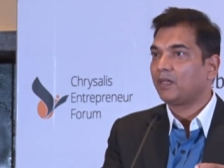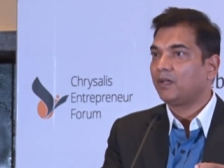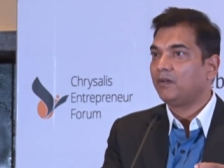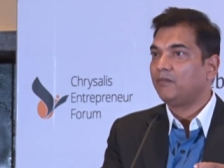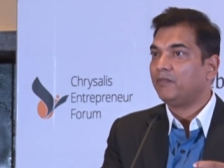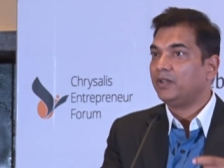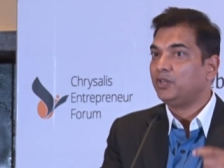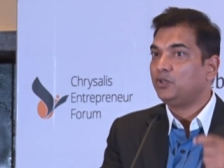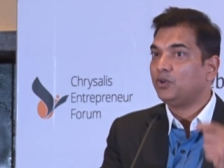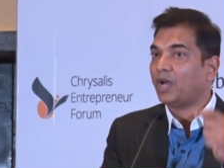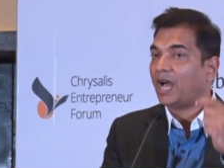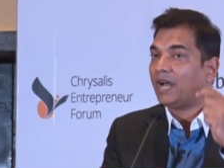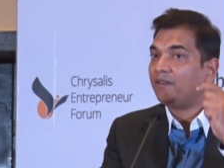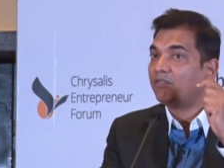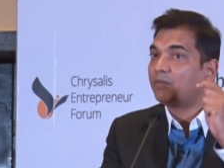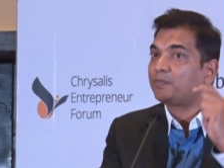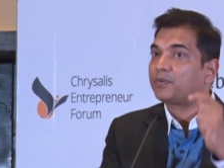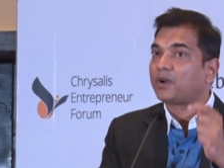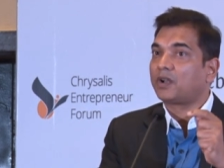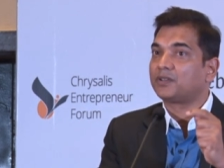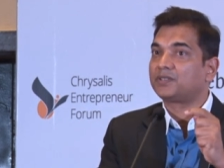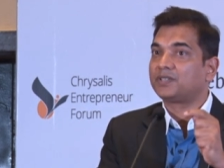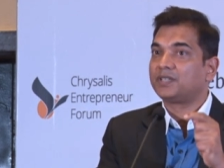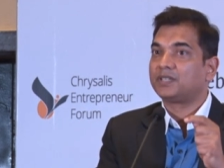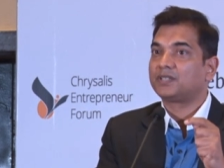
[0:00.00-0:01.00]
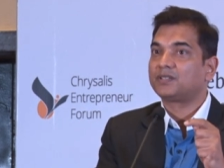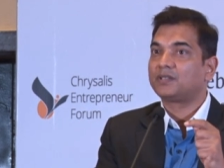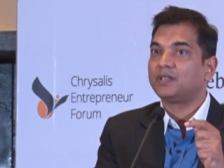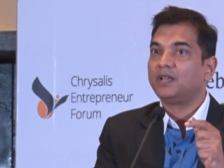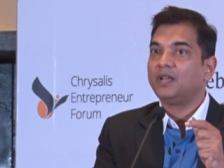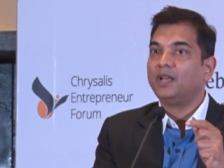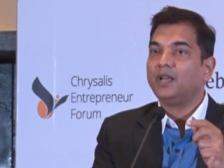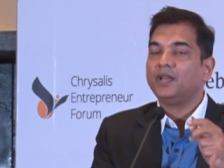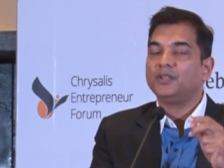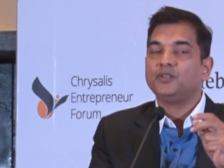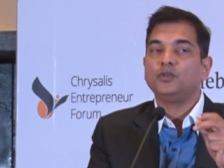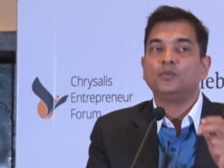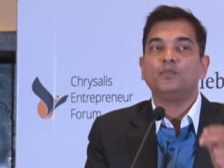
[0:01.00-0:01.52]
When you have a process,
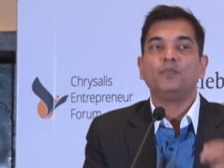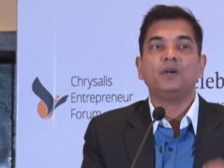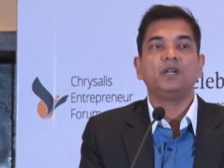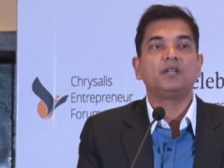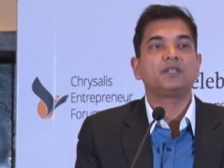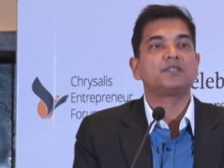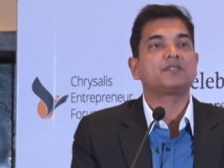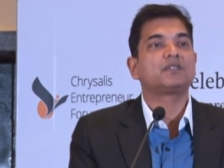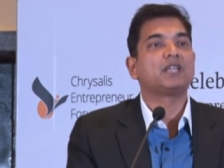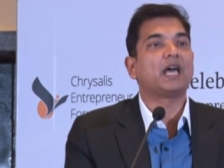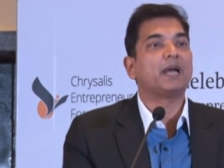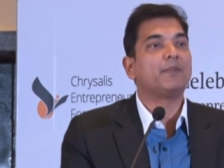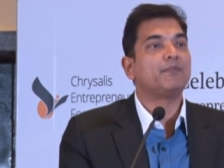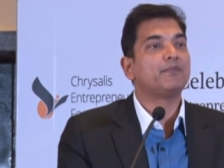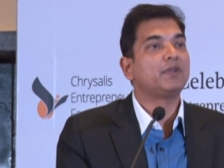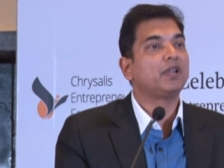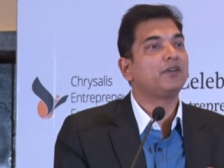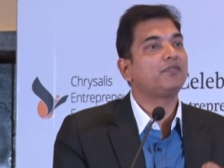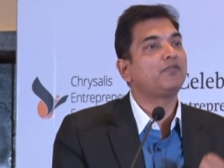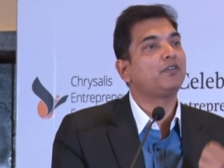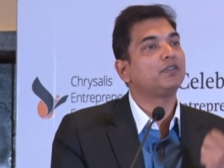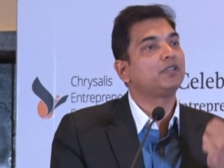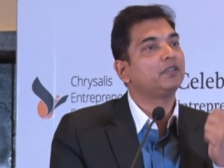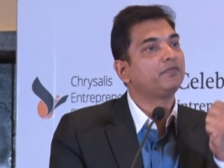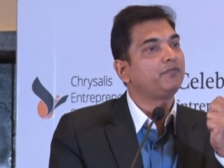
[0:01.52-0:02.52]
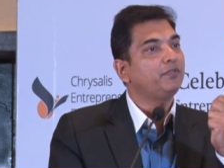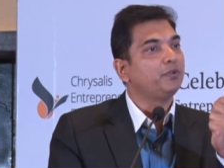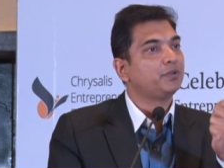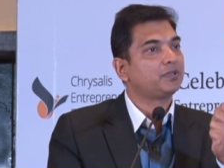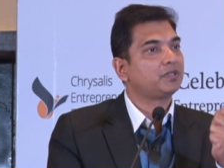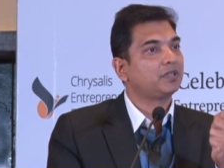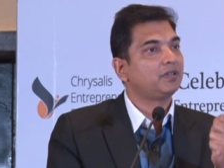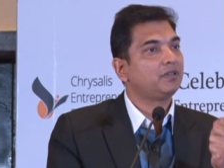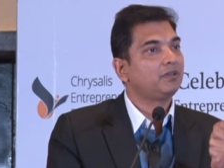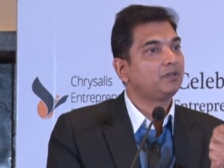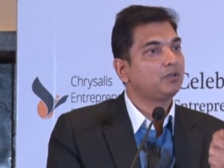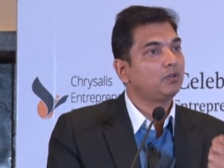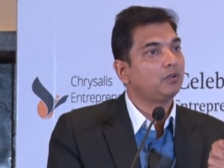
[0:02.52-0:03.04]
you build stamina for the future